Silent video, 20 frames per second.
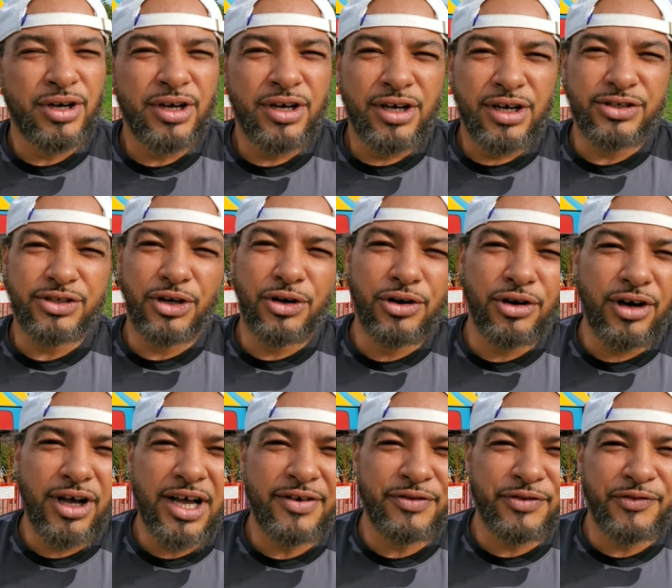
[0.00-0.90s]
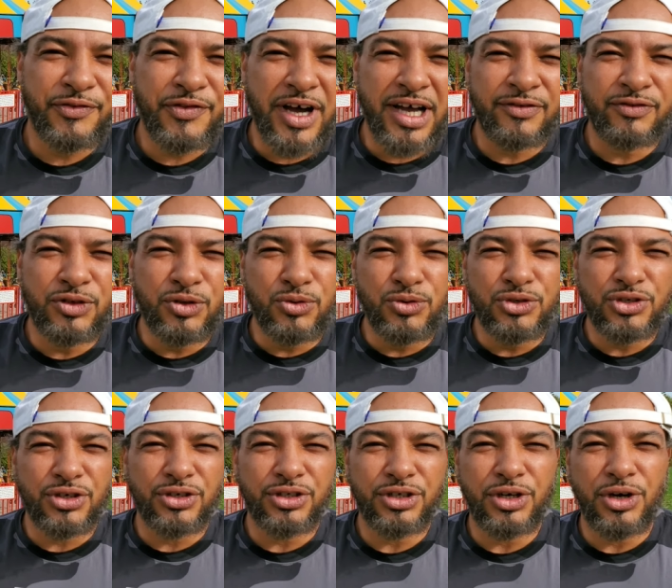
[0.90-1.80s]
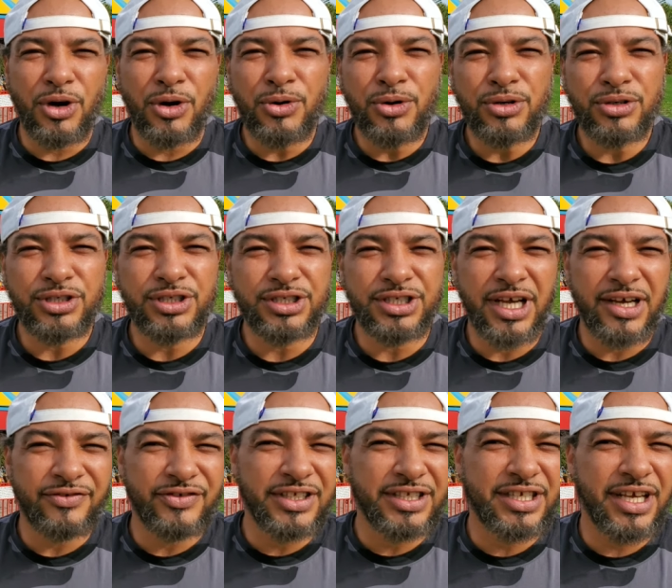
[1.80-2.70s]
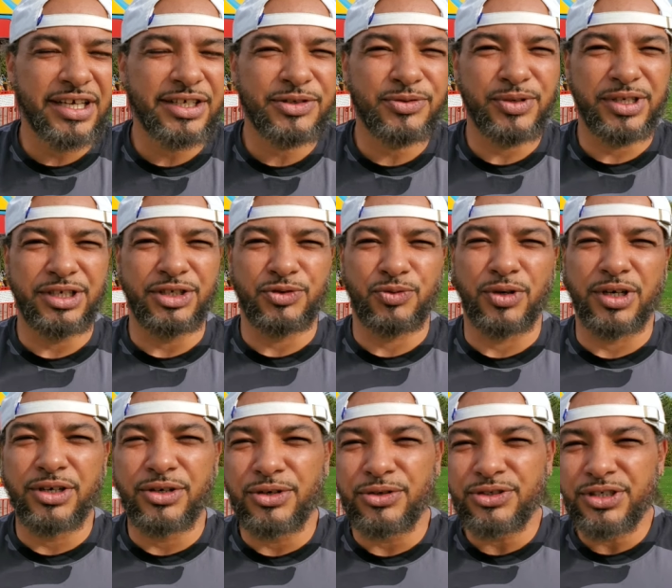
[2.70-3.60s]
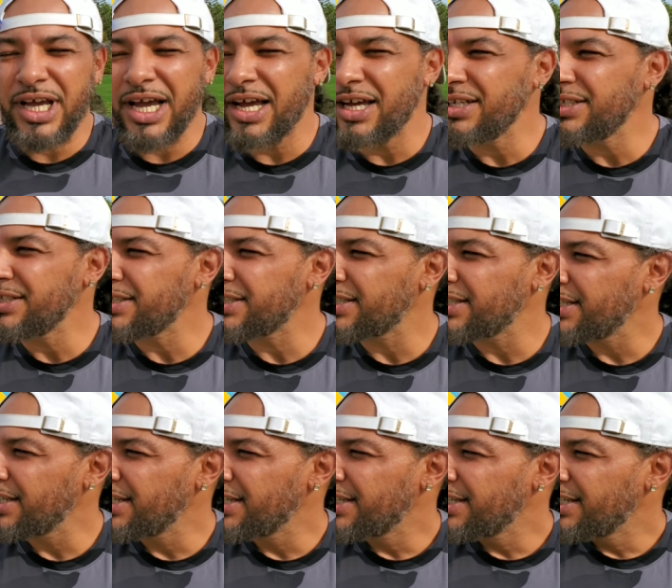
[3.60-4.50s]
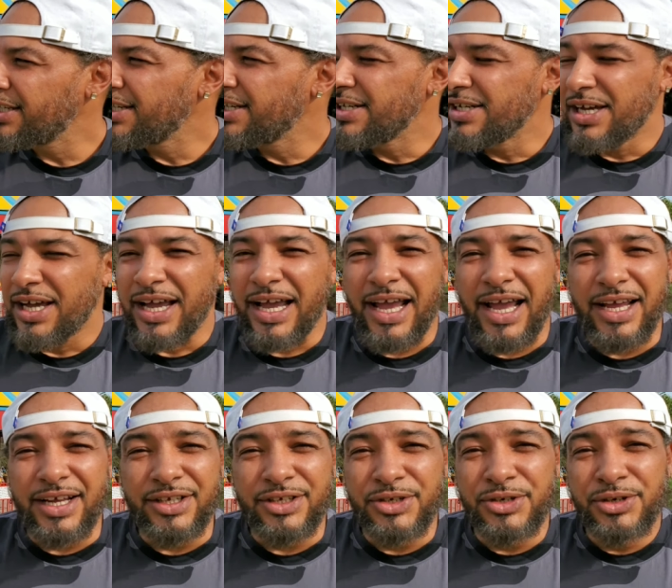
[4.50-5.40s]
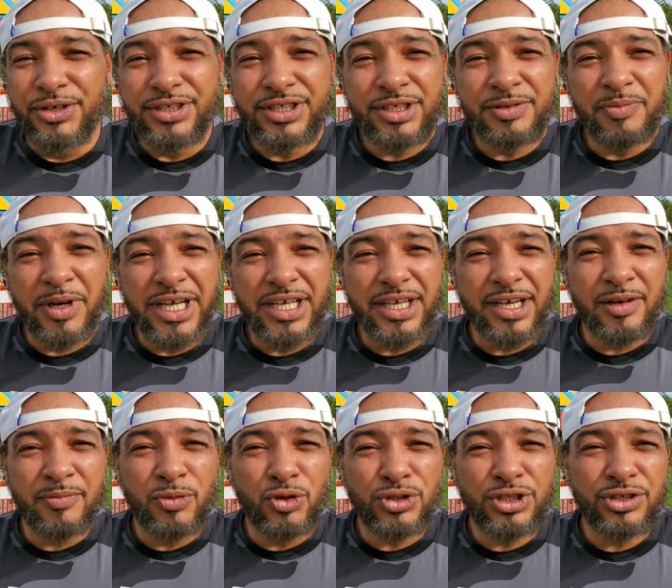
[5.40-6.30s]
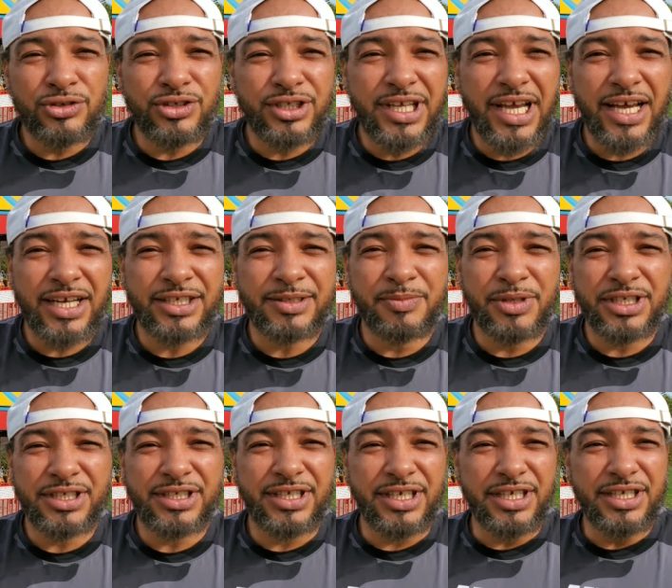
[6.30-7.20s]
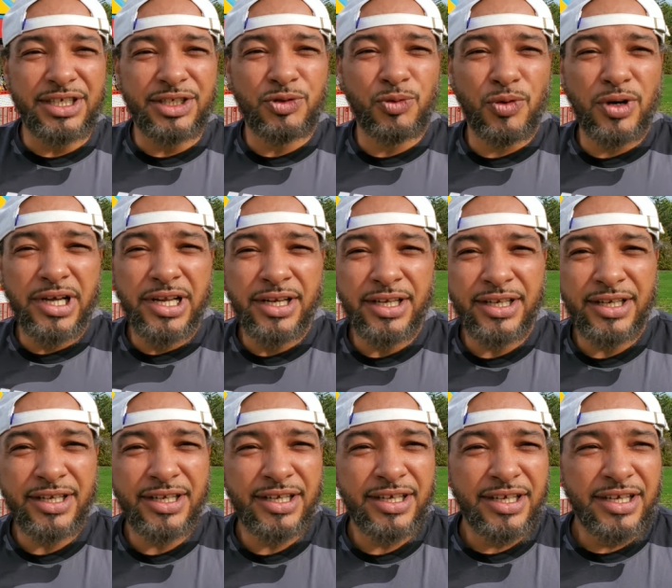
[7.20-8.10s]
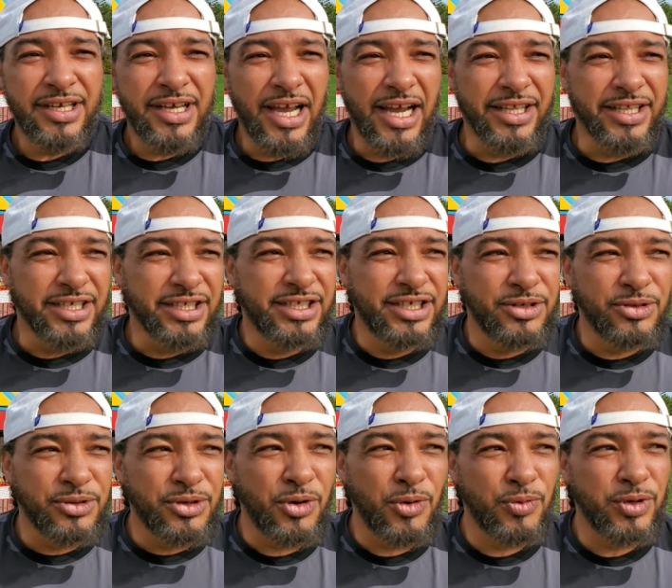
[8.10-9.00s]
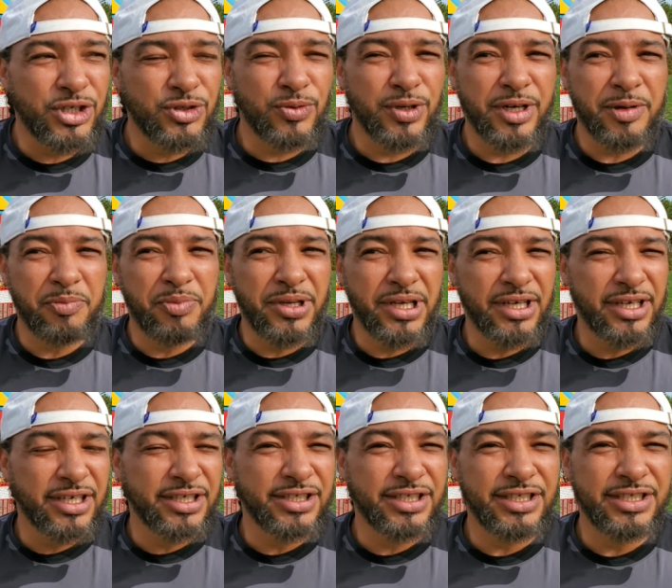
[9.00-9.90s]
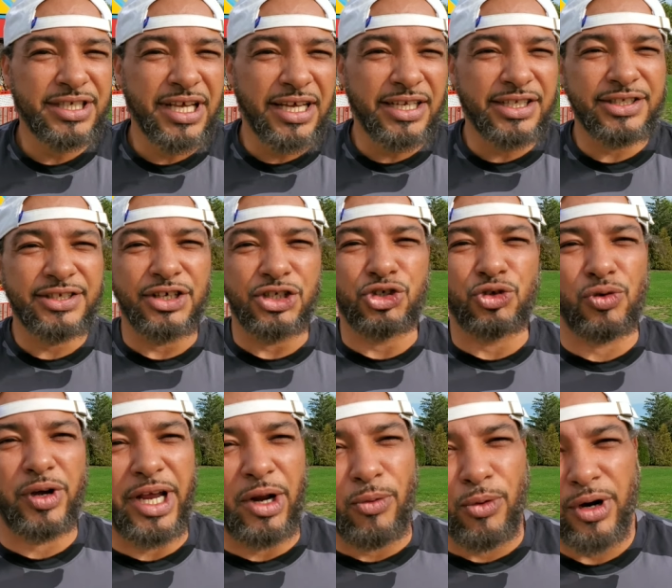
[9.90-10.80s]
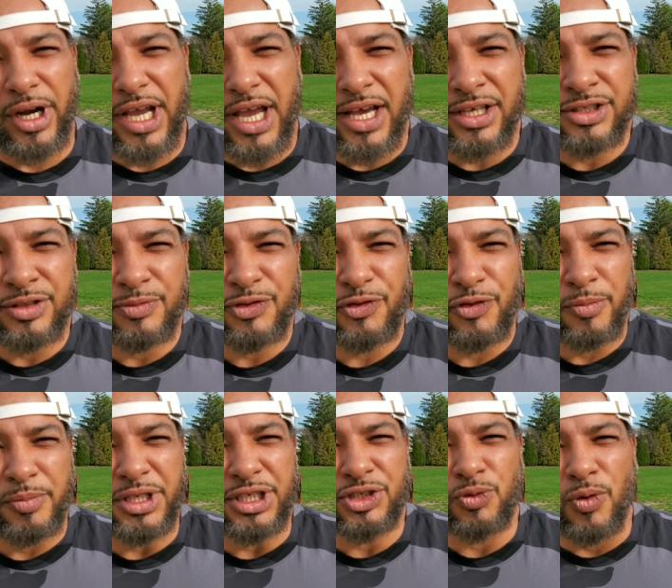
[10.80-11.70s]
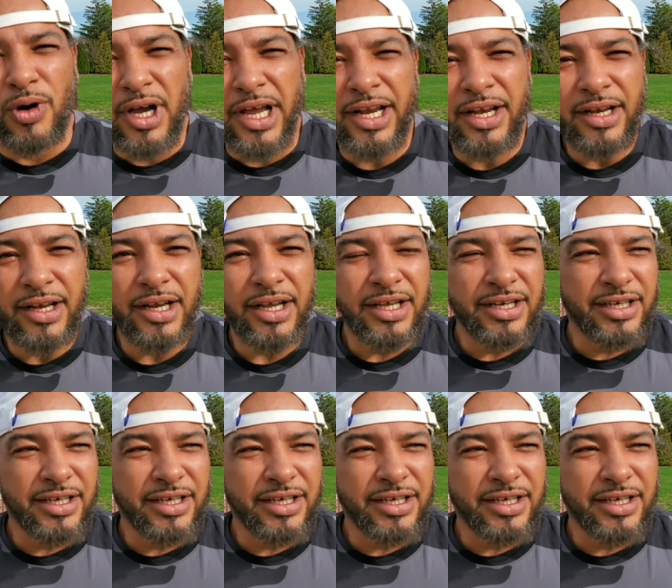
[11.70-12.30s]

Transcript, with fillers: Because a girl having five dudes on the go, she's having sex with each one of those guys. And you know, she might get emotional attachments to each one and then she don't know which one to pick because she's had such great orgasms from each one